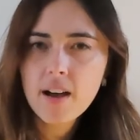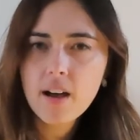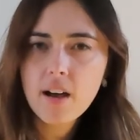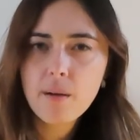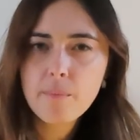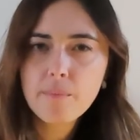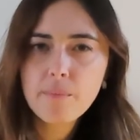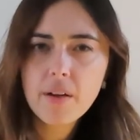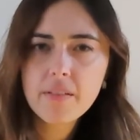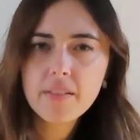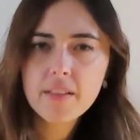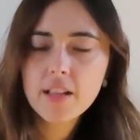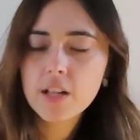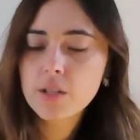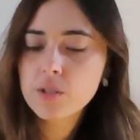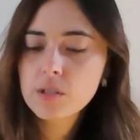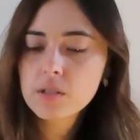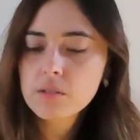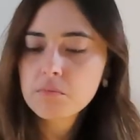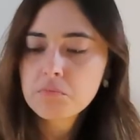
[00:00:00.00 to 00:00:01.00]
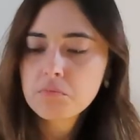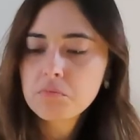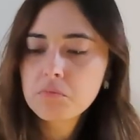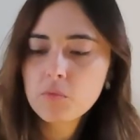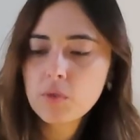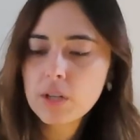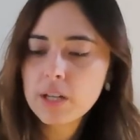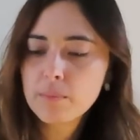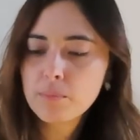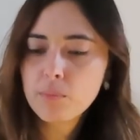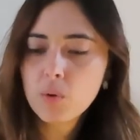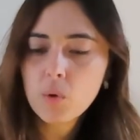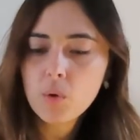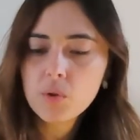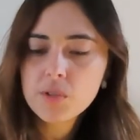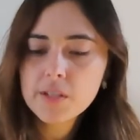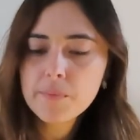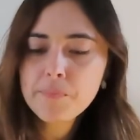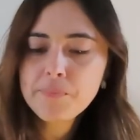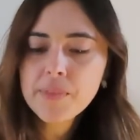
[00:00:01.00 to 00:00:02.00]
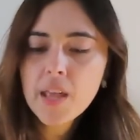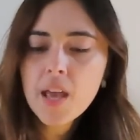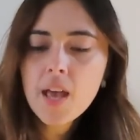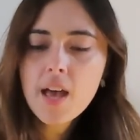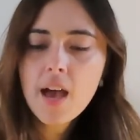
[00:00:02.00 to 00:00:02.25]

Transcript: I think that's really important.